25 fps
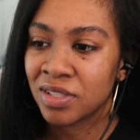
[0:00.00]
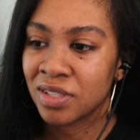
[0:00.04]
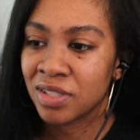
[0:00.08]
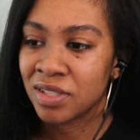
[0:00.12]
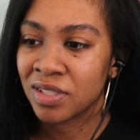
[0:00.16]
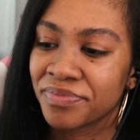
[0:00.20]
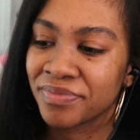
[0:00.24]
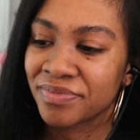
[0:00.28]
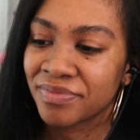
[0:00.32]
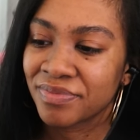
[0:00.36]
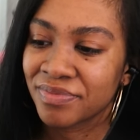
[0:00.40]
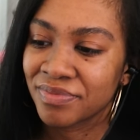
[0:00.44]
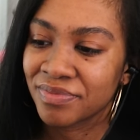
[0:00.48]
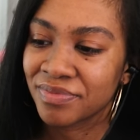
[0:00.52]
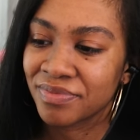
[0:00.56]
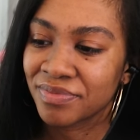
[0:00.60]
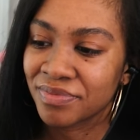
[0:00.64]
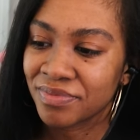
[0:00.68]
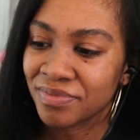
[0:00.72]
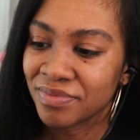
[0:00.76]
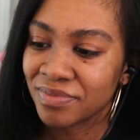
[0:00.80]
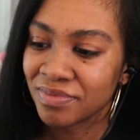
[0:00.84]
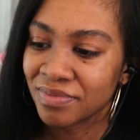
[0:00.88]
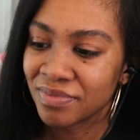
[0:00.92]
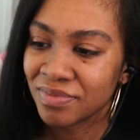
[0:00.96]

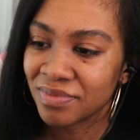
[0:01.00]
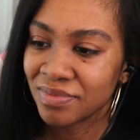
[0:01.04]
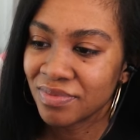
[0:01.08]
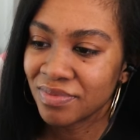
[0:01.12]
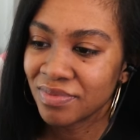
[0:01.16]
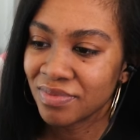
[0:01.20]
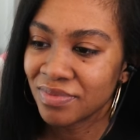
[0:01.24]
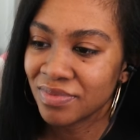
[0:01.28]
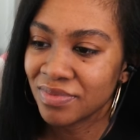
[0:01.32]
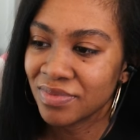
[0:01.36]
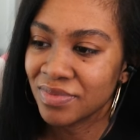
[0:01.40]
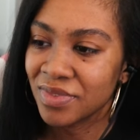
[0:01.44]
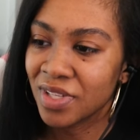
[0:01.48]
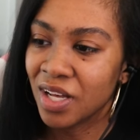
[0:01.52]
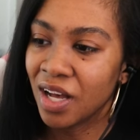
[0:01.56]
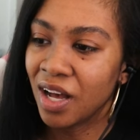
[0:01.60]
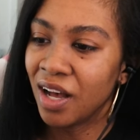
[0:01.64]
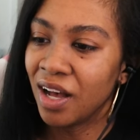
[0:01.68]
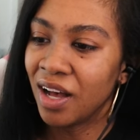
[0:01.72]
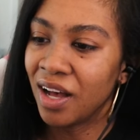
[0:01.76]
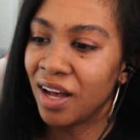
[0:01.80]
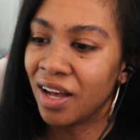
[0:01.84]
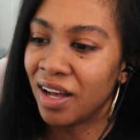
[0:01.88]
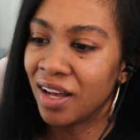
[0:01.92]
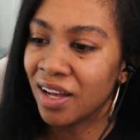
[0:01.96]

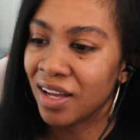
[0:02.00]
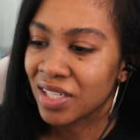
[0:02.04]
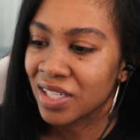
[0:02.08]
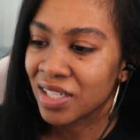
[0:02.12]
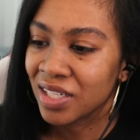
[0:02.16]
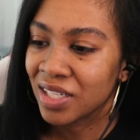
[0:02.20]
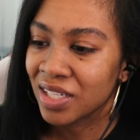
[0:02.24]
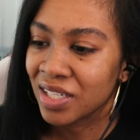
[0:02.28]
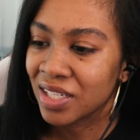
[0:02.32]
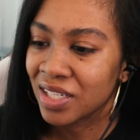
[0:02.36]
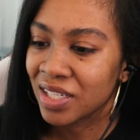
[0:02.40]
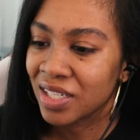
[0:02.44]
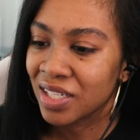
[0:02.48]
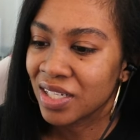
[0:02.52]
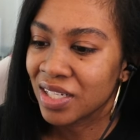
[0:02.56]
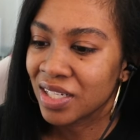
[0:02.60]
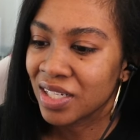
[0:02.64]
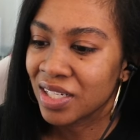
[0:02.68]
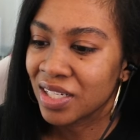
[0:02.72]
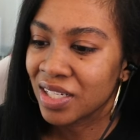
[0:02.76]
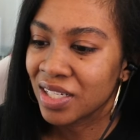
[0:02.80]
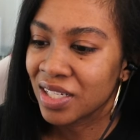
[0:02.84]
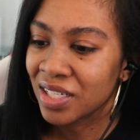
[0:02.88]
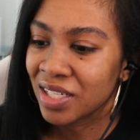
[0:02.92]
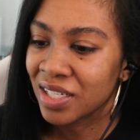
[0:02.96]

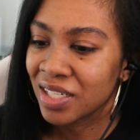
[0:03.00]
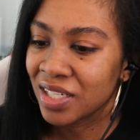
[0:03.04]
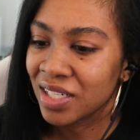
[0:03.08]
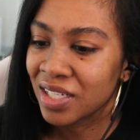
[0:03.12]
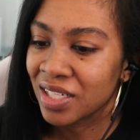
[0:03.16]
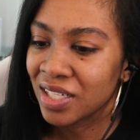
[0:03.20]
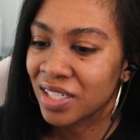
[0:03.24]
No one is speaking in this clip.